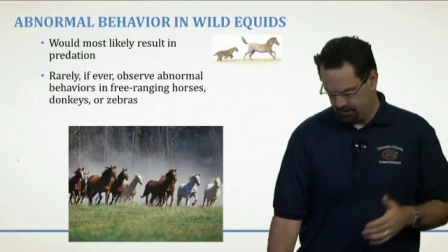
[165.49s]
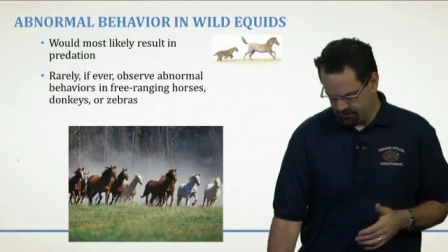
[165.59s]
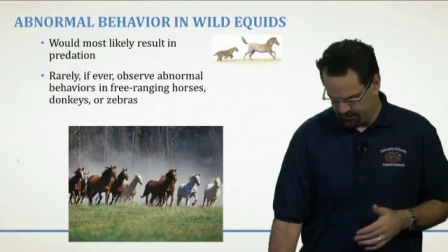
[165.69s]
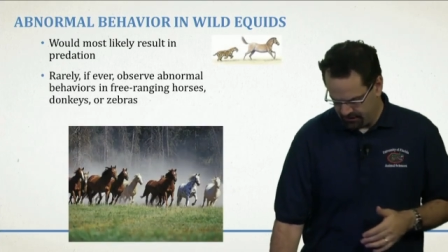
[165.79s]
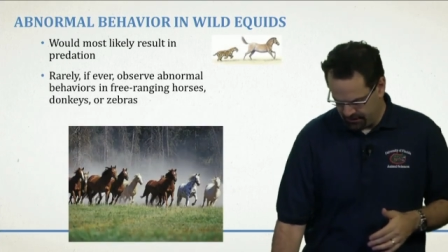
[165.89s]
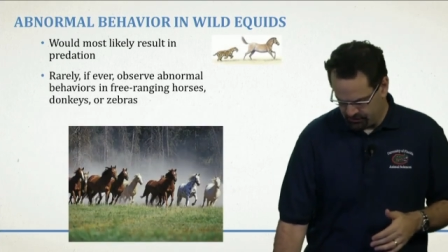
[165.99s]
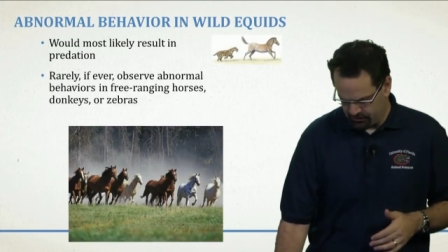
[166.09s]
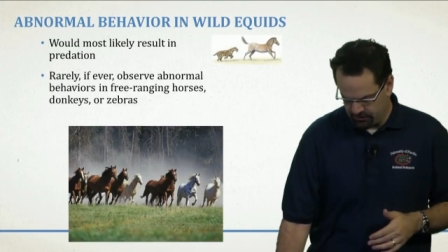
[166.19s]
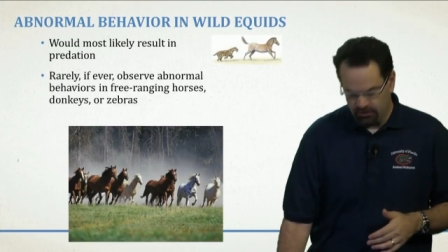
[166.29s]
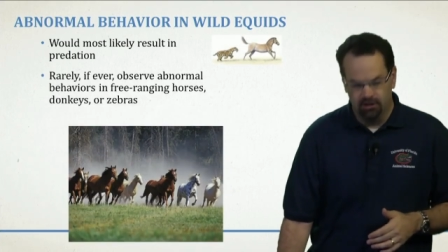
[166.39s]
as
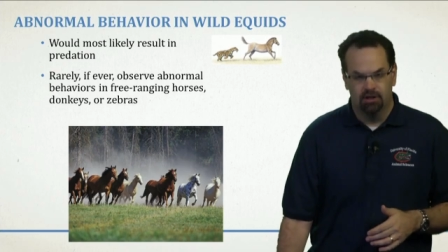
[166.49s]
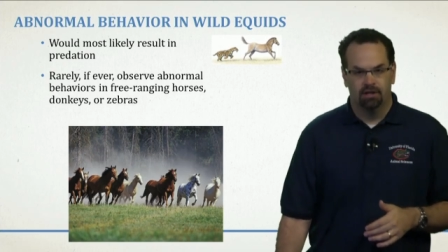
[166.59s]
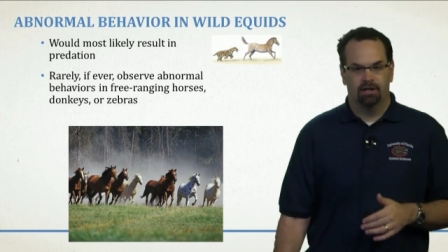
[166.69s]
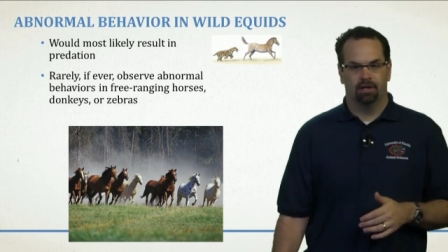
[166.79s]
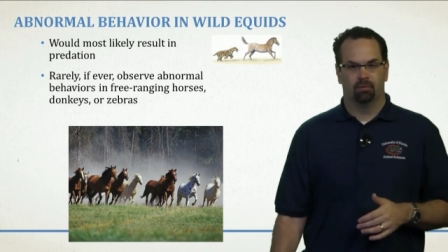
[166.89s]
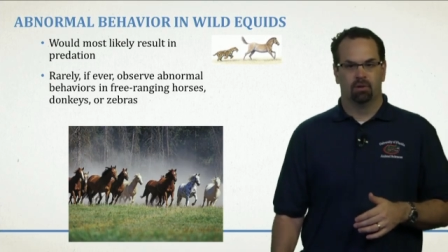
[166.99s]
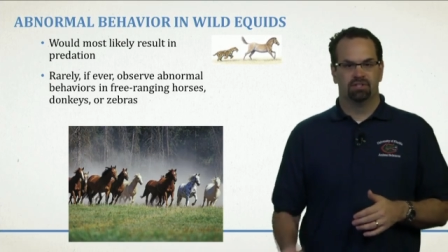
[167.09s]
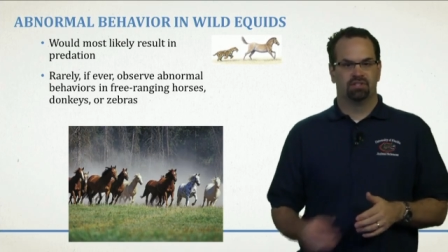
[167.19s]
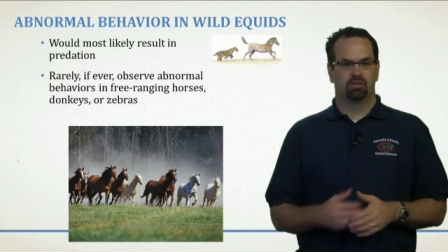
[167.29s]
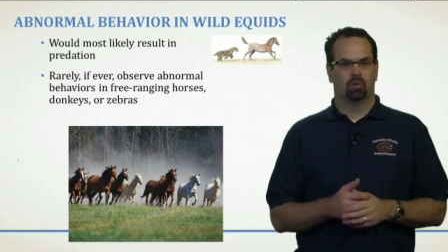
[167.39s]
nature
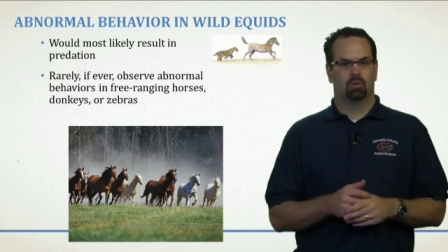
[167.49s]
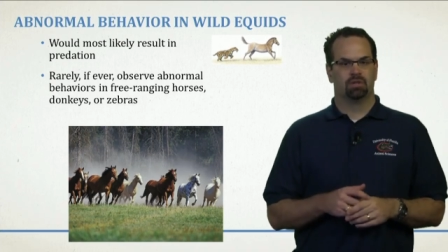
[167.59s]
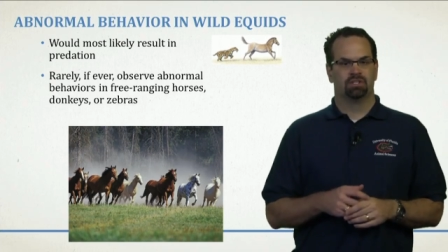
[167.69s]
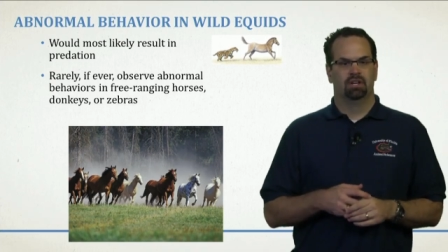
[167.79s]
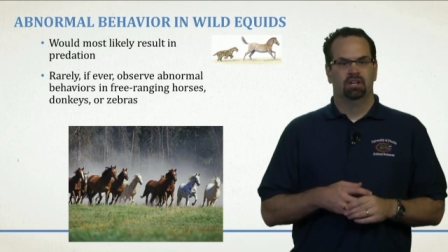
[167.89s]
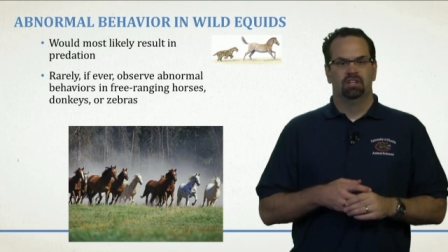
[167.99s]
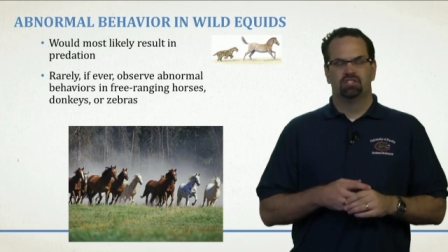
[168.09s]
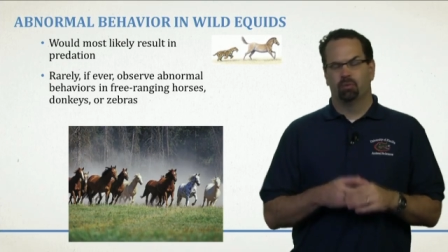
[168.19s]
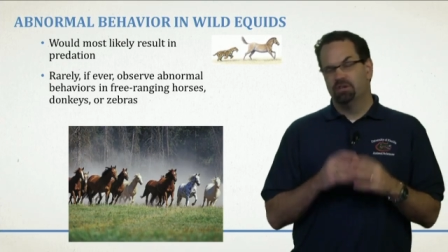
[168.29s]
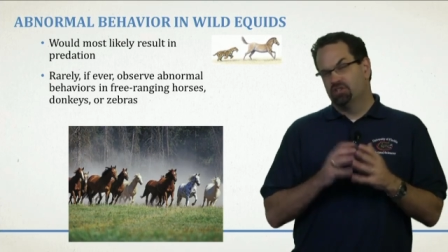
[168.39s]
runs its course.
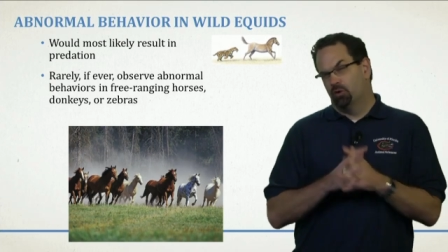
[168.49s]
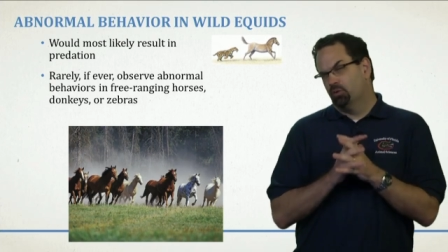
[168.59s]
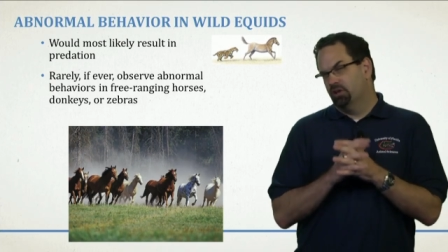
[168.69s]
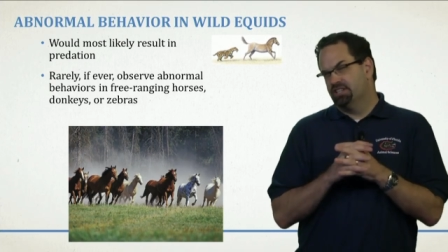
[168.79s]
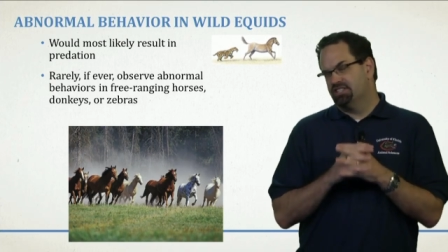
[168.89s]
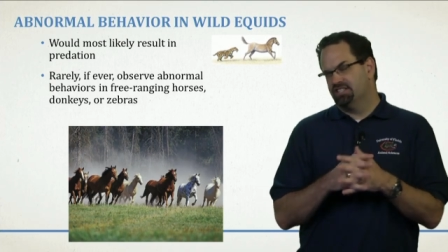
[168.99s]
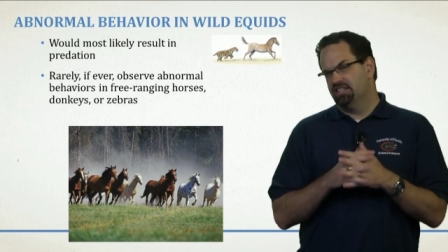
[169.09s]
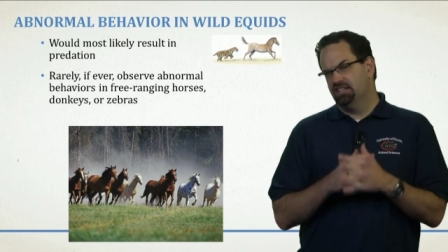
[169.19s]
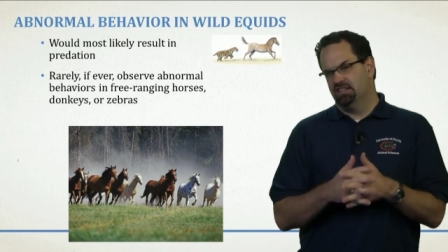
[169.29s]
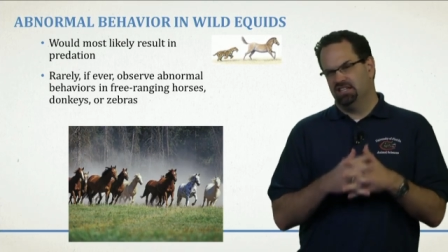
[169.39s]
So we don't really
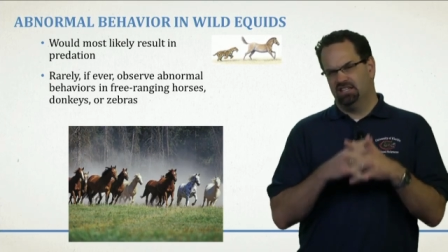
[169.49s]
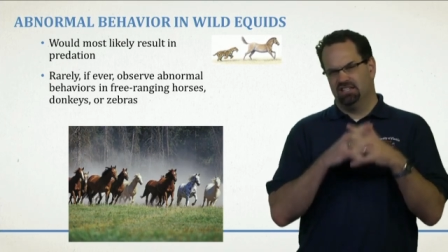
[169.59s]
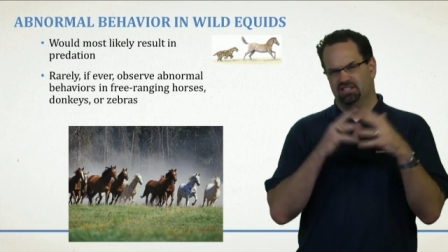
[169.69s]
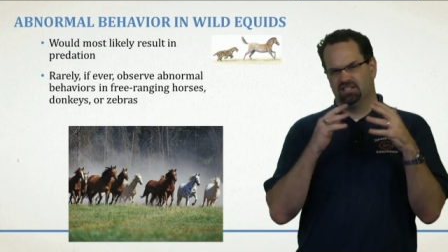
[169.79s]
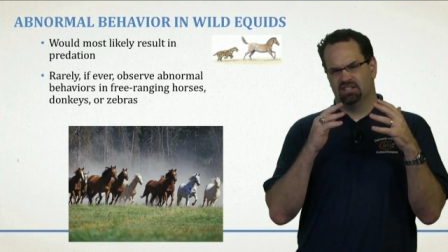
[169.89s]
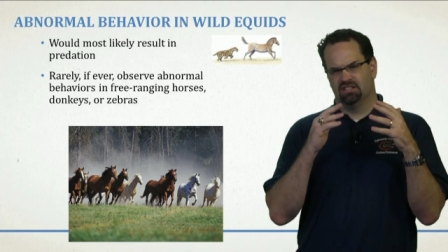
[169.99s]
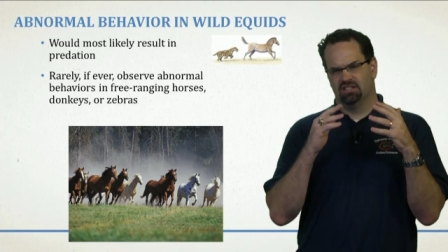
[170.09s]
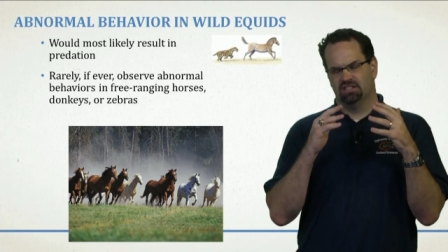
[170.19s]
see these